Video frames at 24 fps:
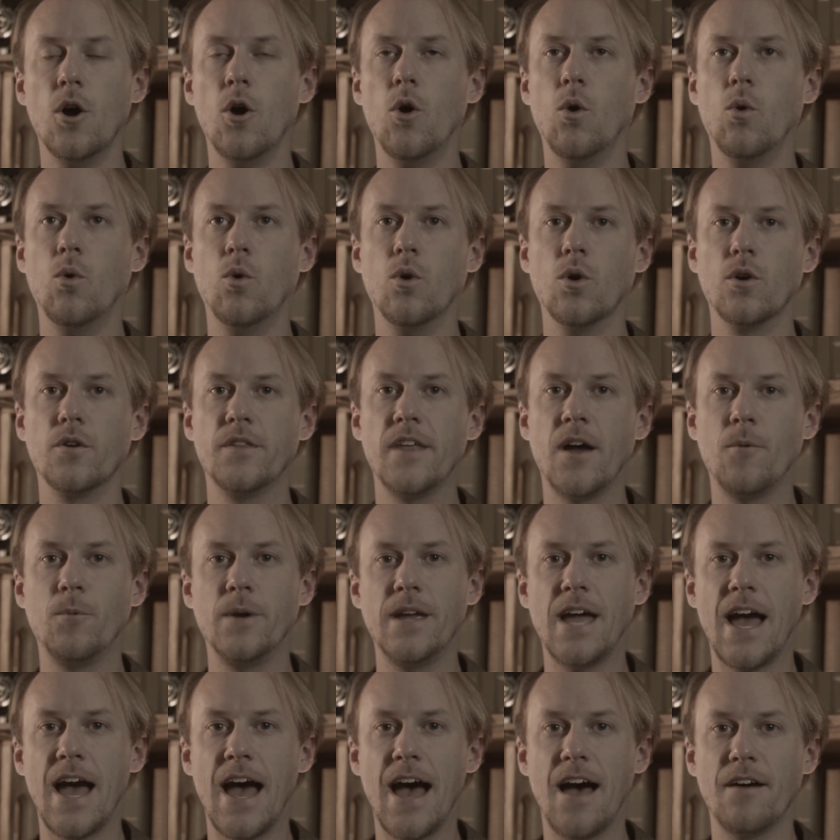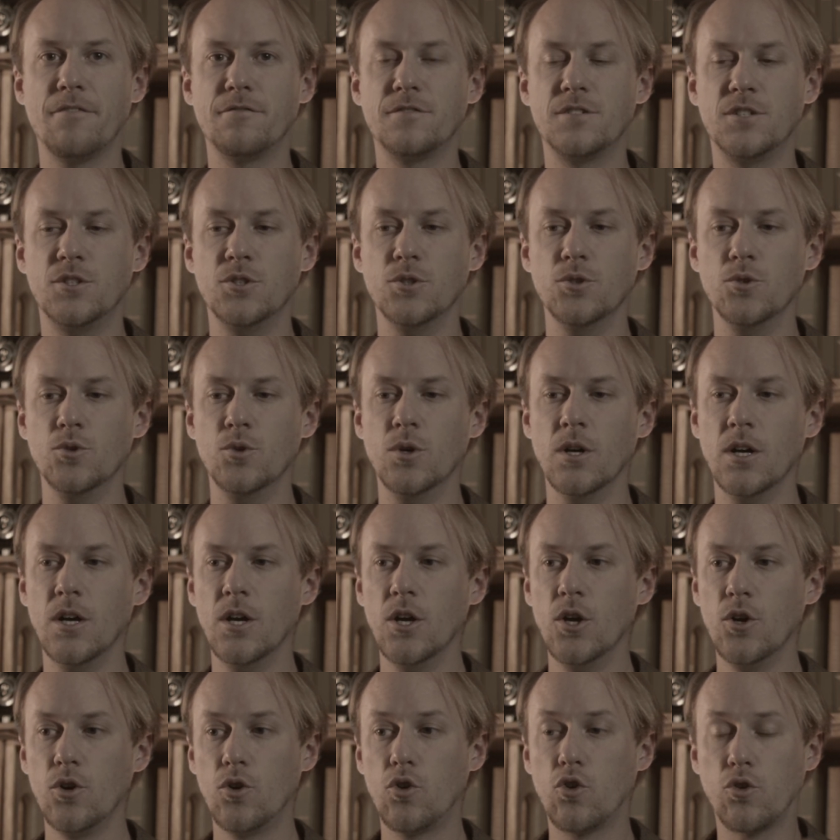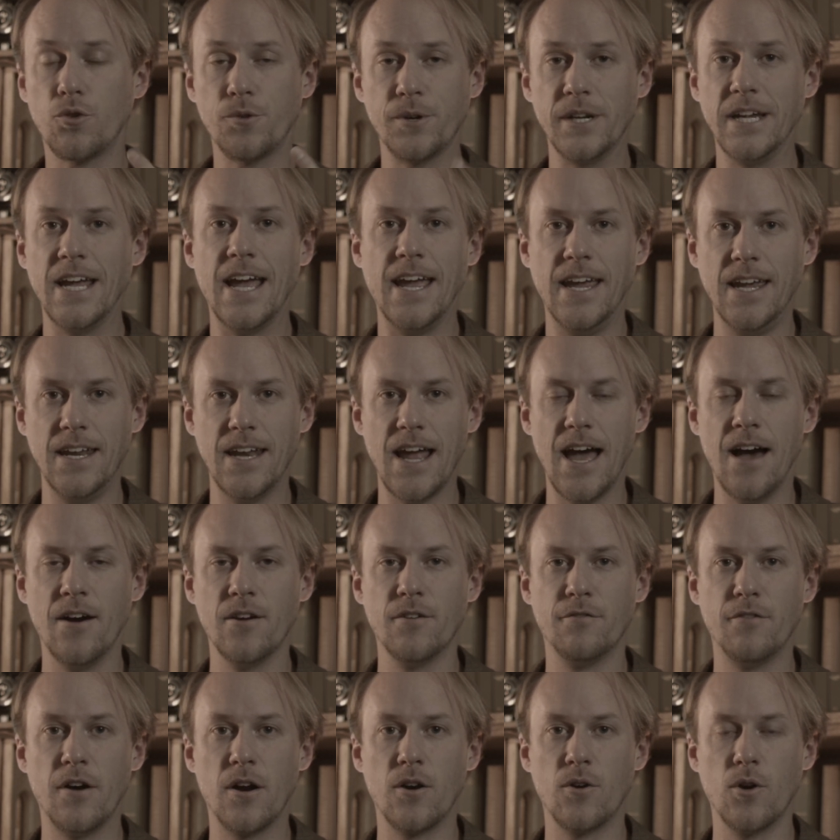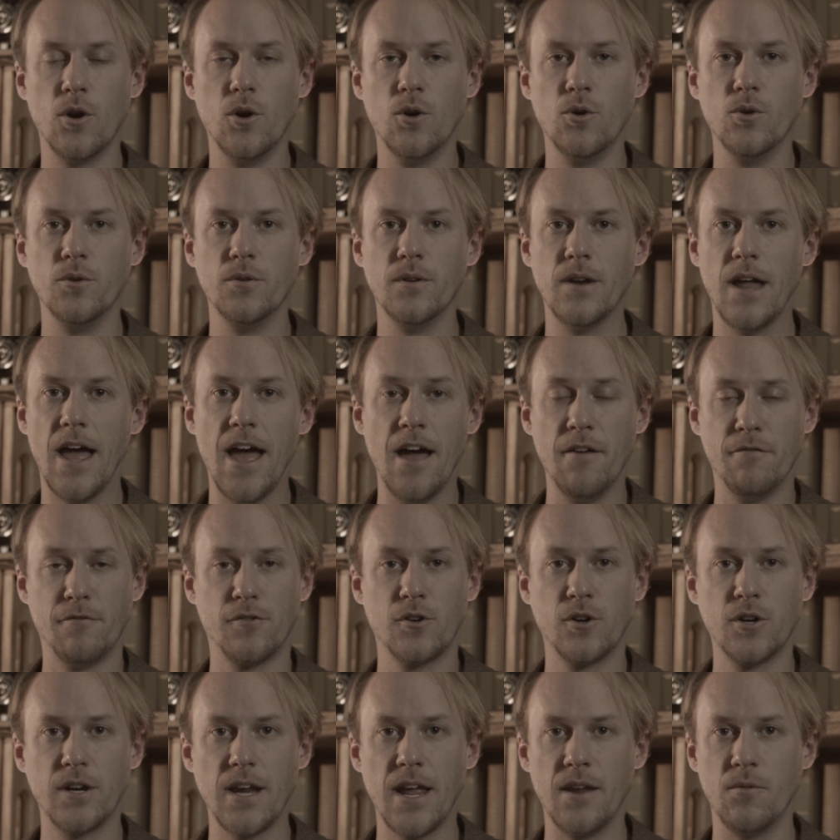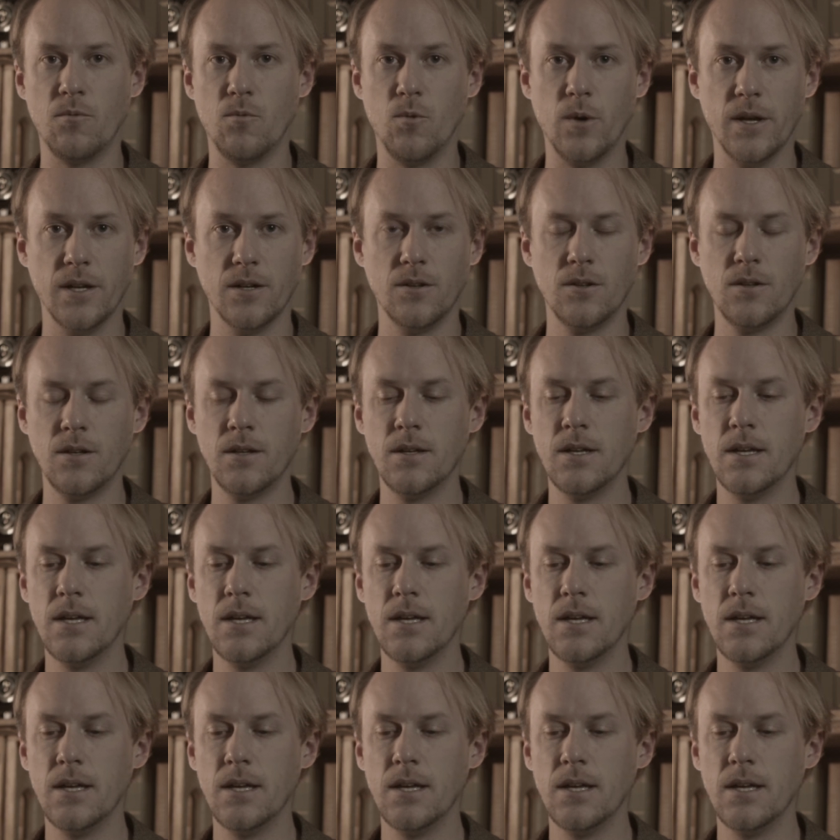or that we have to create out of our own effort and will.